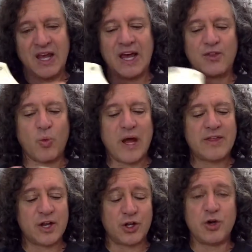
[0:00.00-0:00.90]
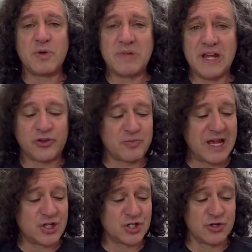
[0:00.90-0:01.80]
And the way that human beings
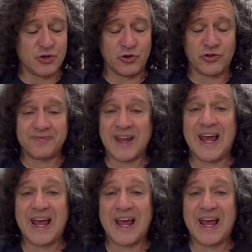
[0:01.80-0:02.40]
make shoes,